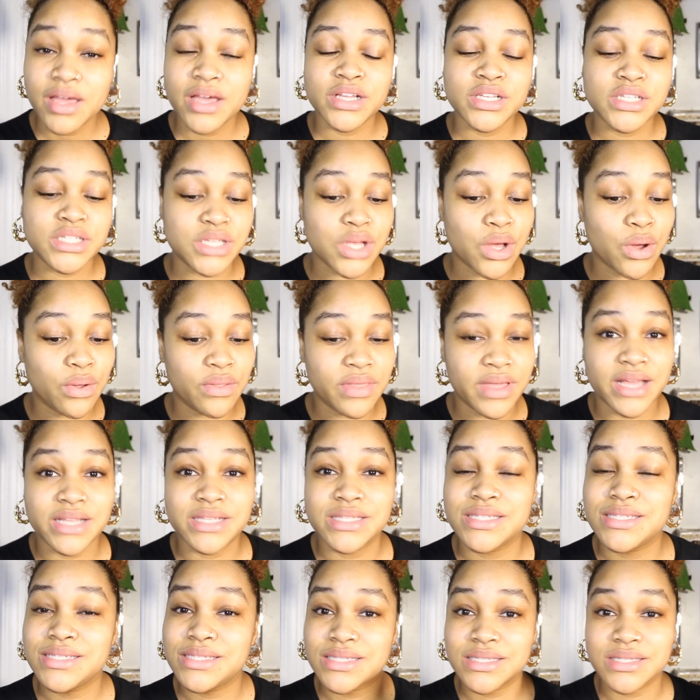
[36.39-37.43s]
So
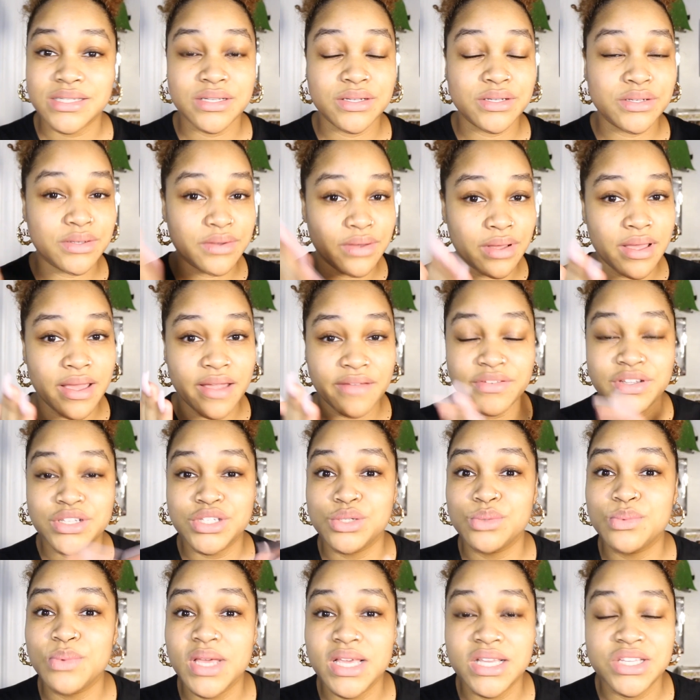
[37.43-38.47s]
that's every
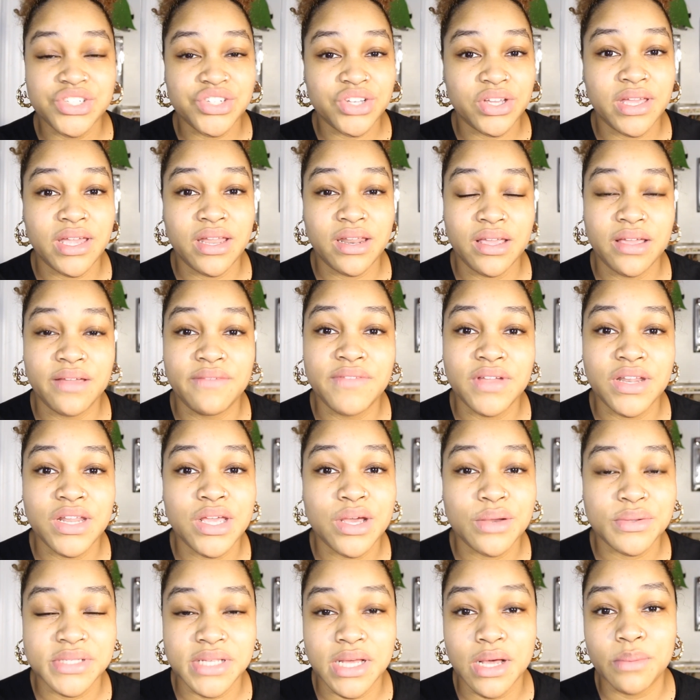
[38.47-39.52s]
2 weeks, you're getting a
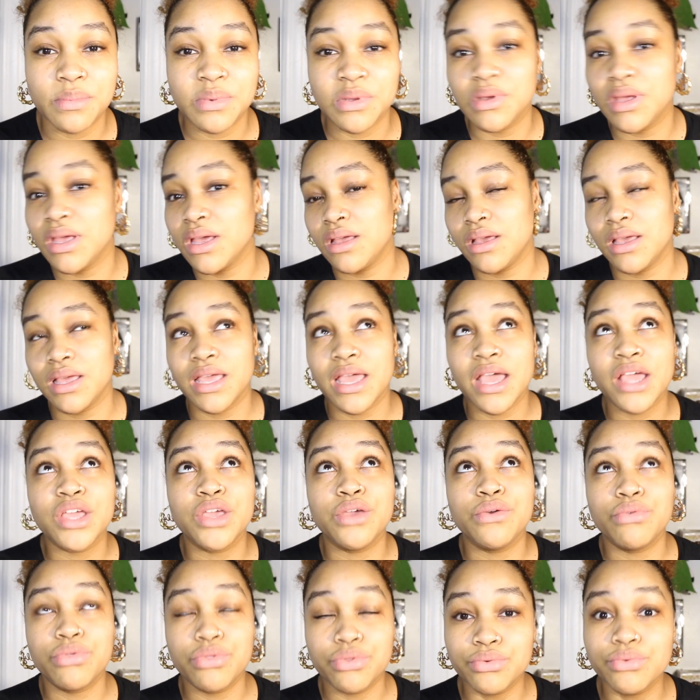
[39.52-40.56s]
video to help you get
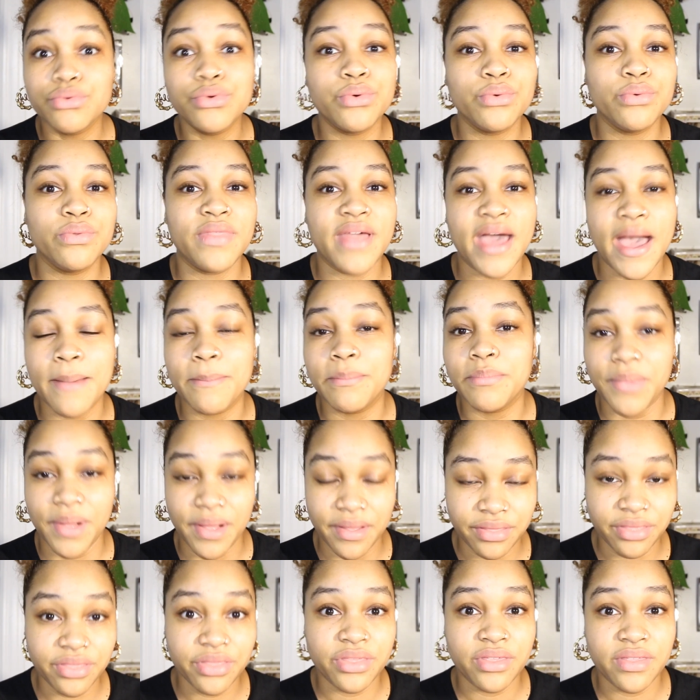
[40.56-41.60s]
you through that
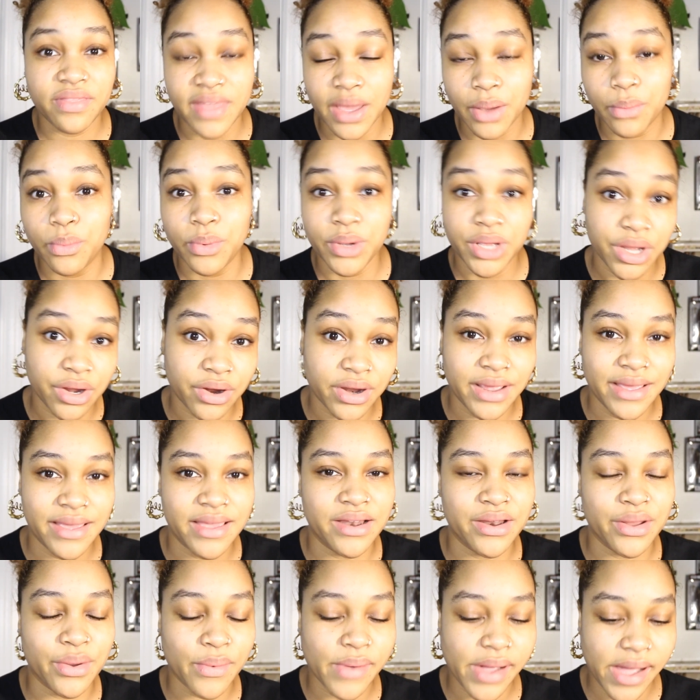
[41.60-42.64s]
month that we are
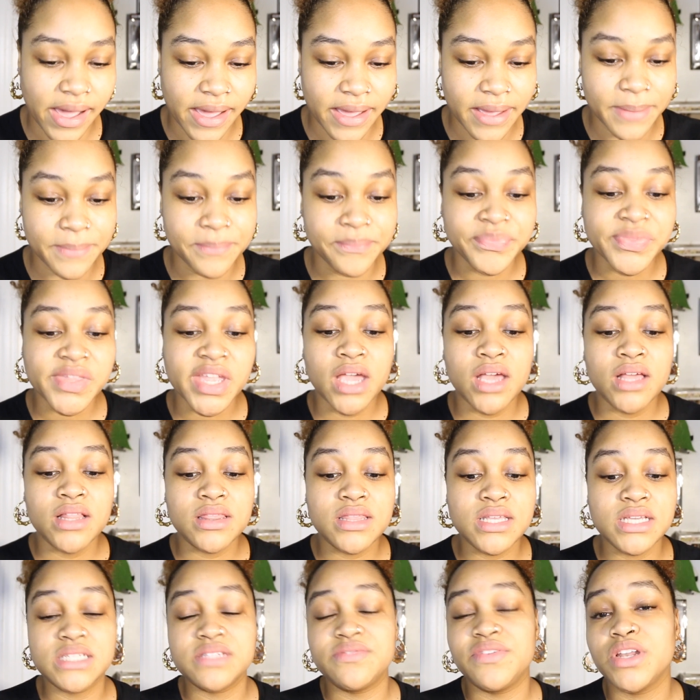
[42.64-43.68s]
in, okay?
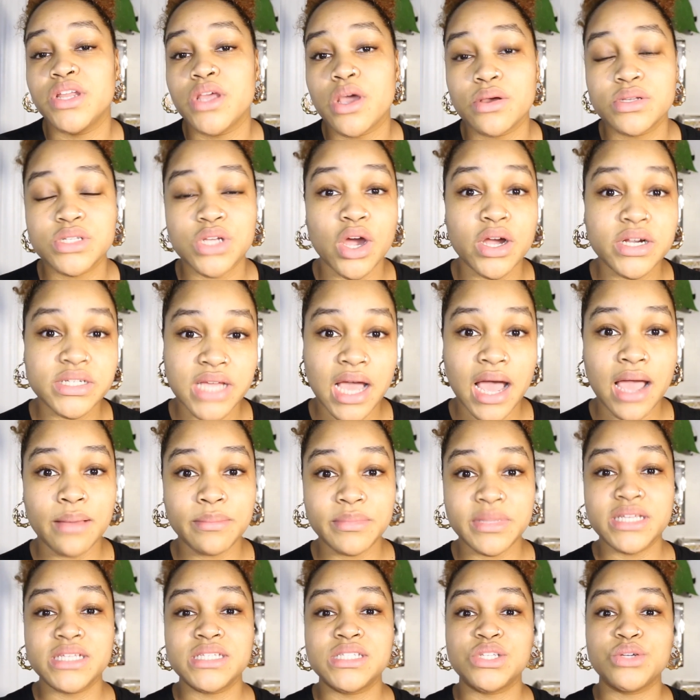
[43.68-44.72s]
These videos are
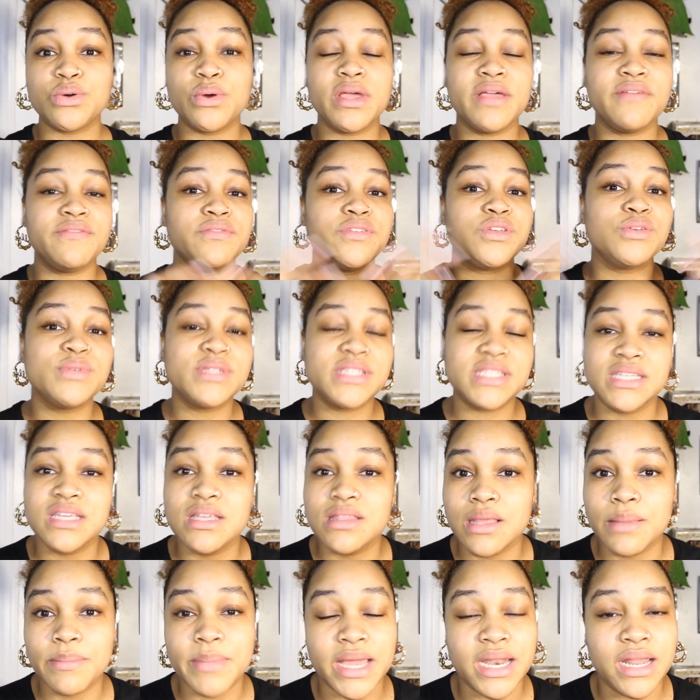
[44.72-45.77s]
timeless, so if you see
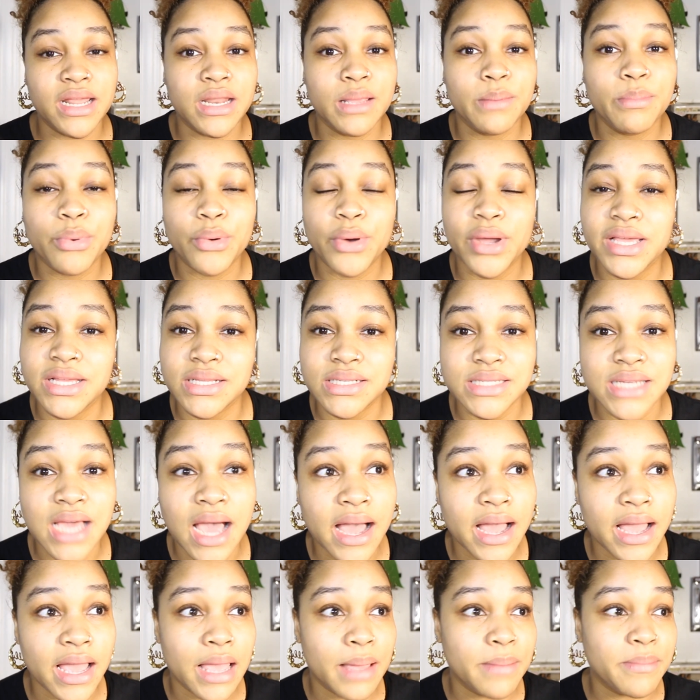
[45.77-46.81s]
them at any point in
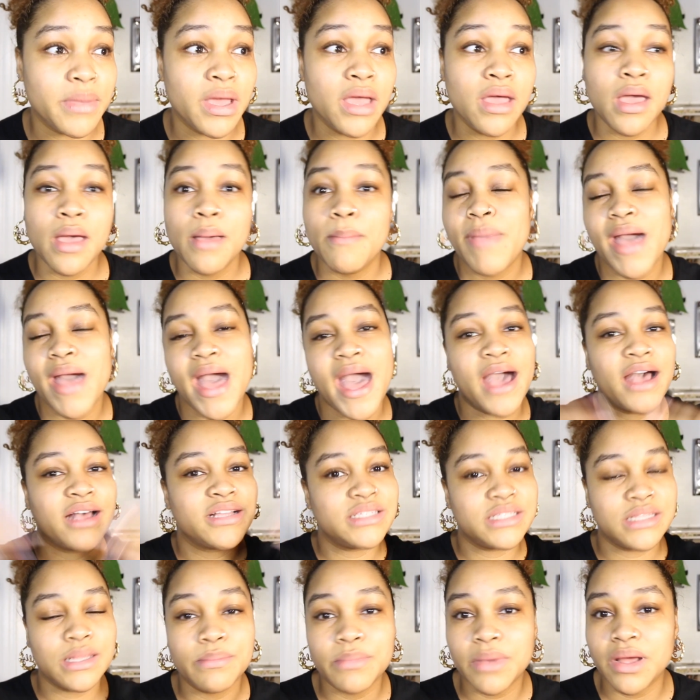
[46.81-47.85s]
time
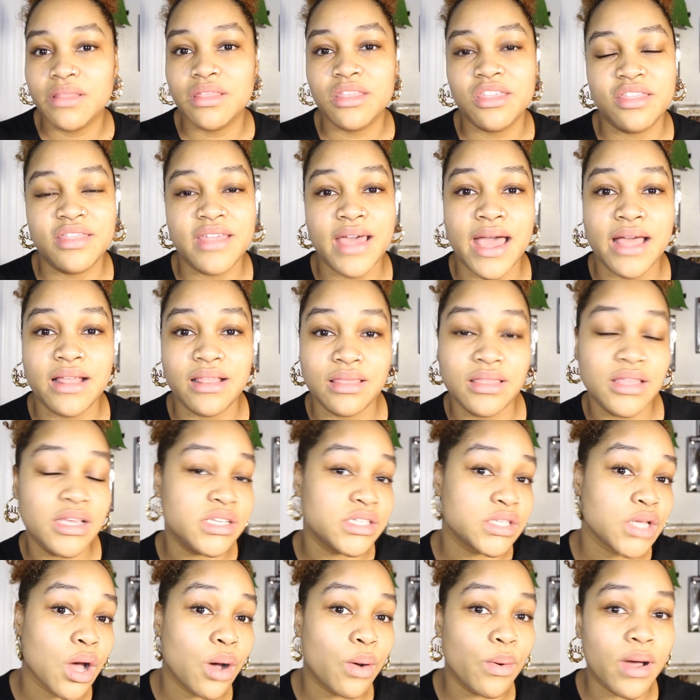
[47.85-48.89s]
past the month that these
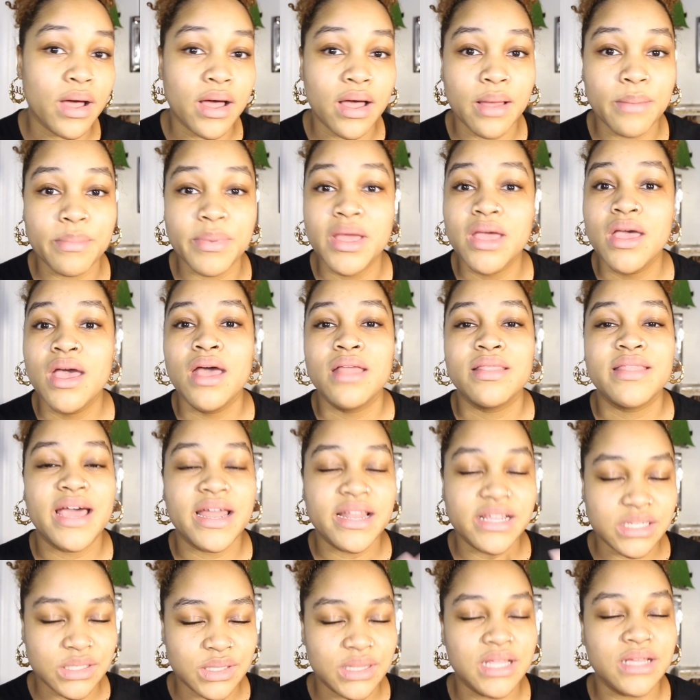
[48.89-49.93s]
go up, that
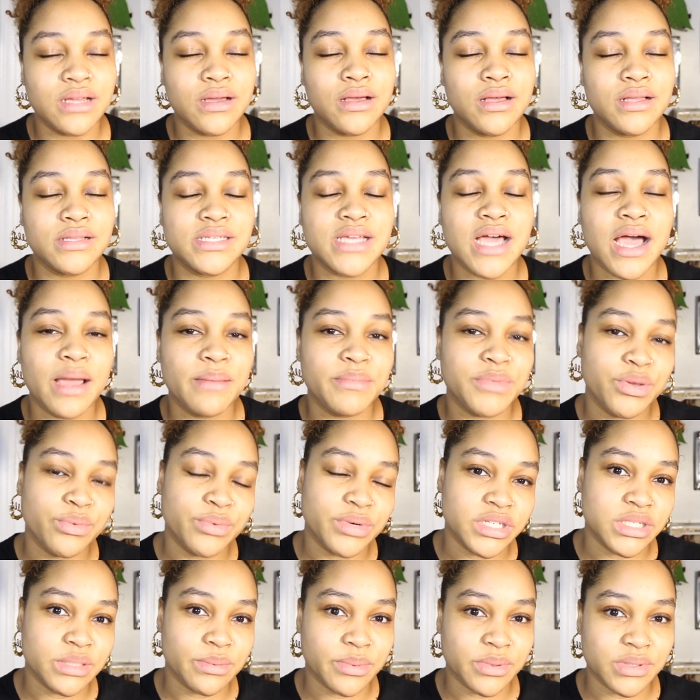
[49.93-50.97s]
is the time you
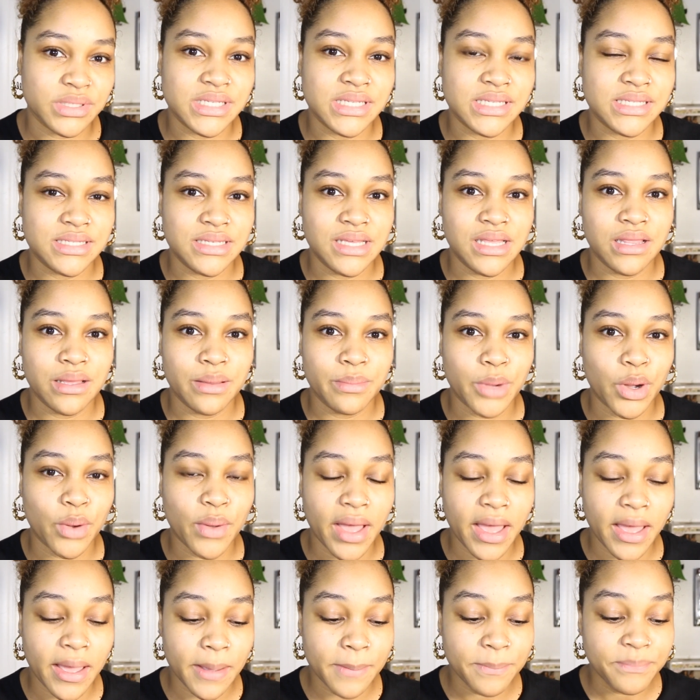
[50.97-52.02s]
were supposed to see them,
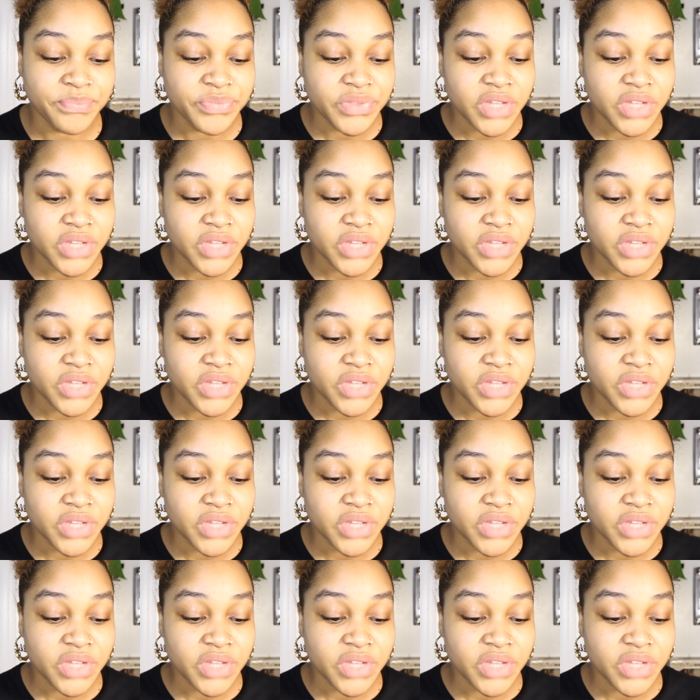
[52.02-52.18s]
okay?